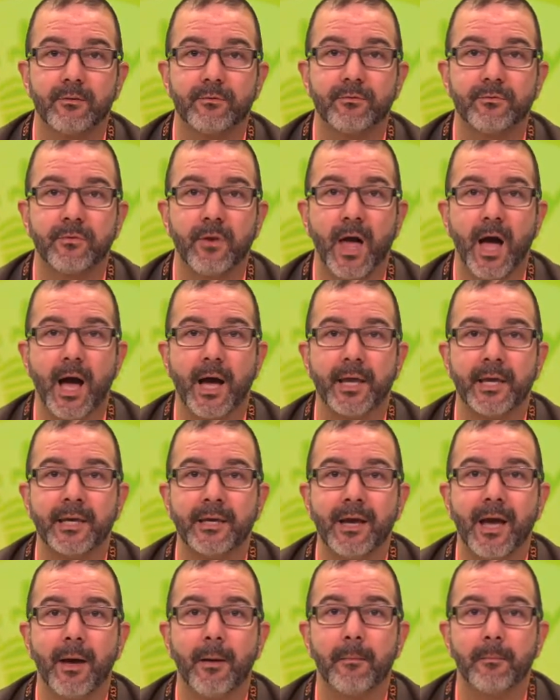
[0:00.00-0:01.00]

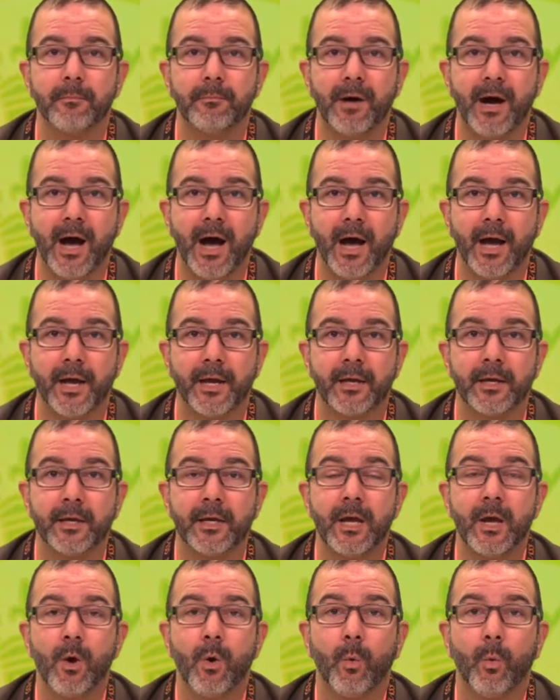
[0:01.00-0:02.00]
flying by.
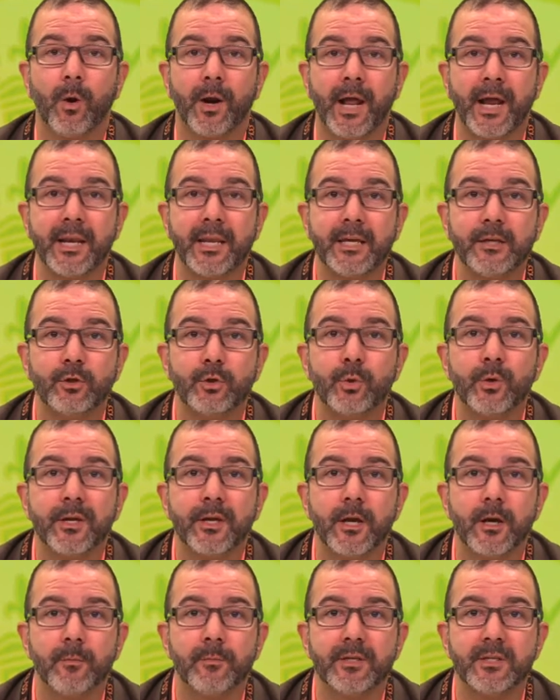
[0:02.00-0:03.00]
What I need you to
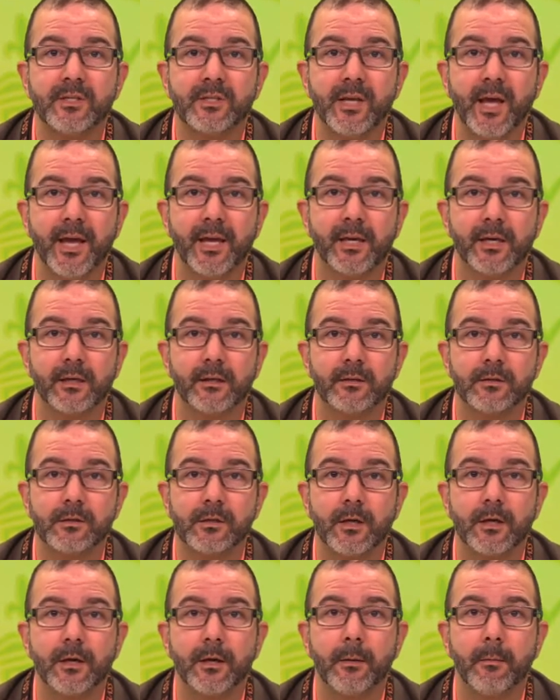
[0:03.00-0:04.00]
hear me say is
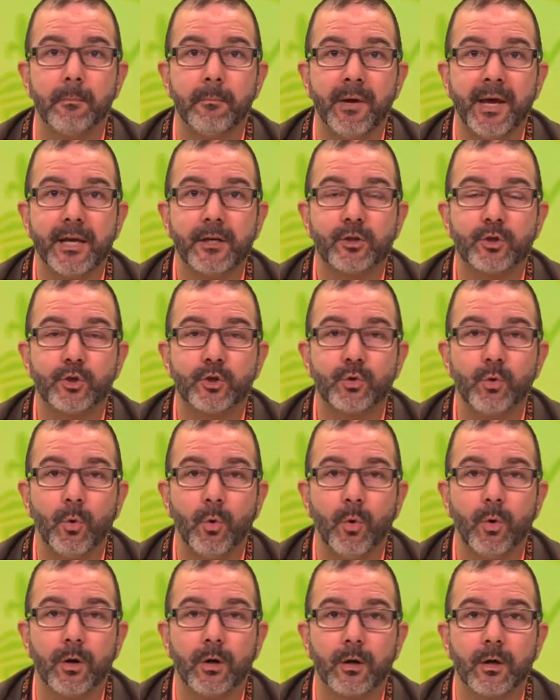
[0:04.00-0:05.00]
make
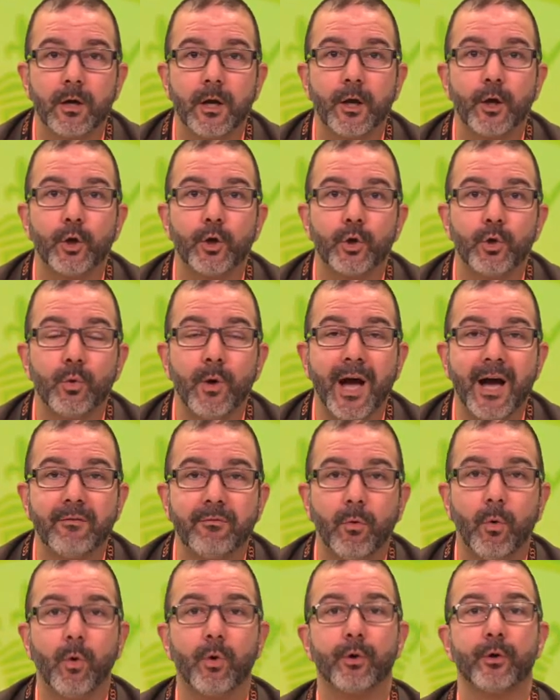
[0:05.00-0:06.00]
sure you have
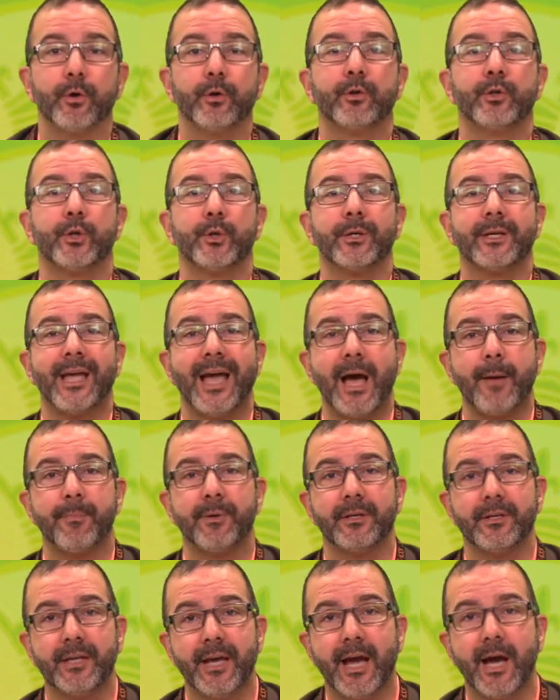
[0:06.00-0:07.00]
ordered your cap
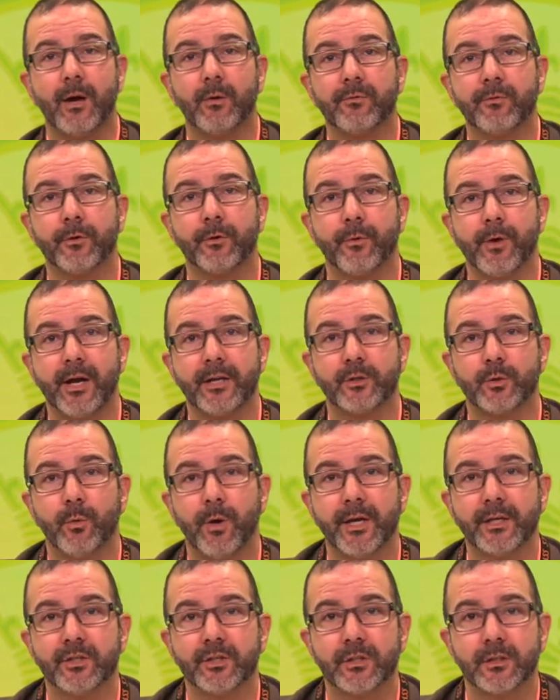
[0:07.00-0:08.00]
and gown for
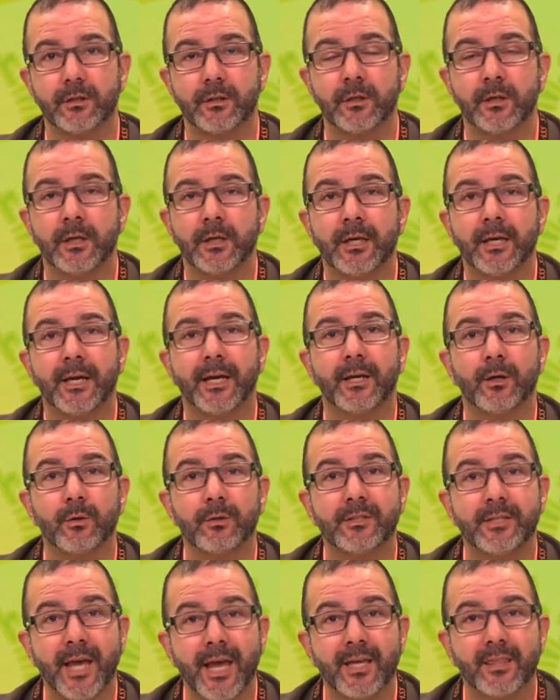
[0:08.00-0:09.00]
graduation. It'll
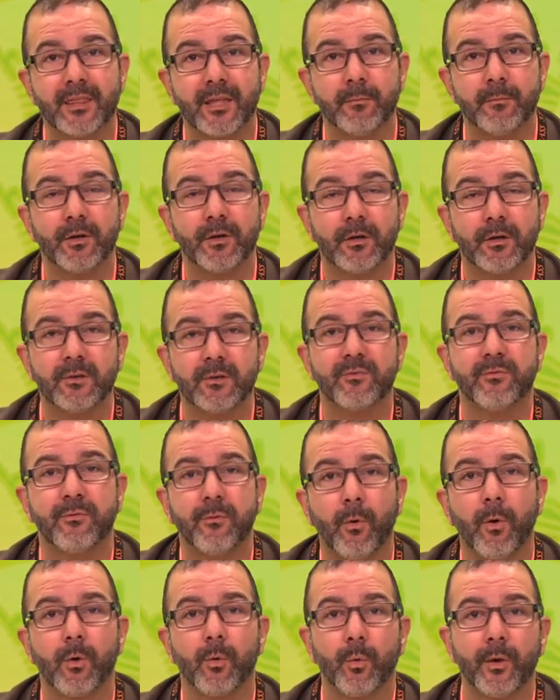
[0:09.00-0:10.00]
take them a good
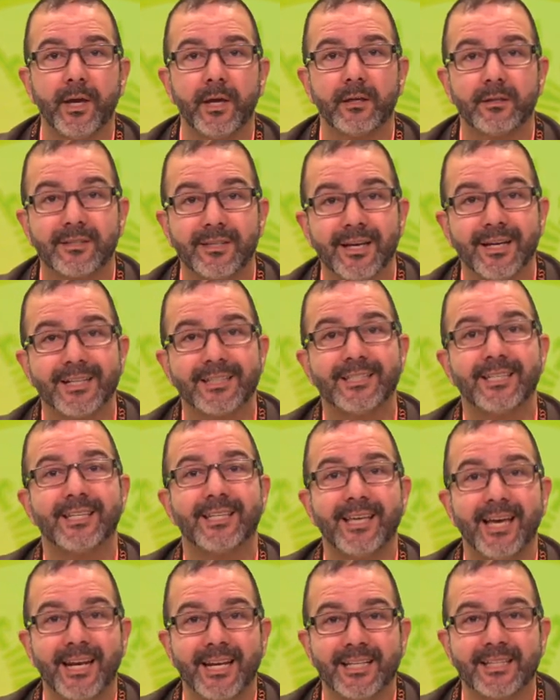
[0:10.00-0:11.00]
4 weeks to
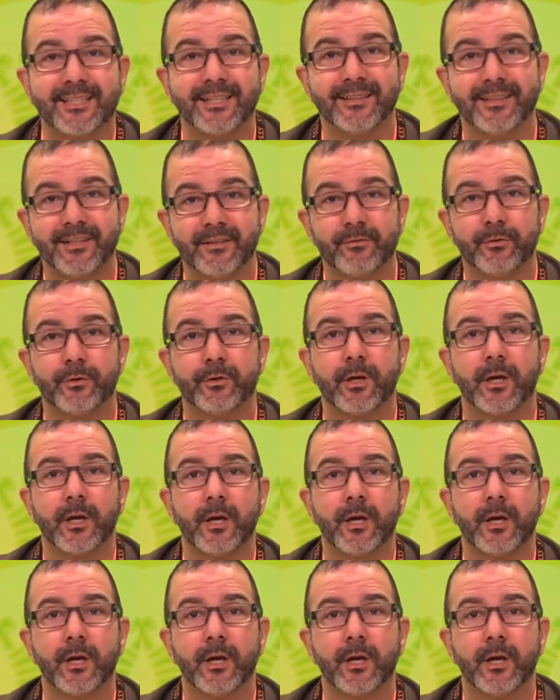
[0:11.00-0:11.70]
get it delivered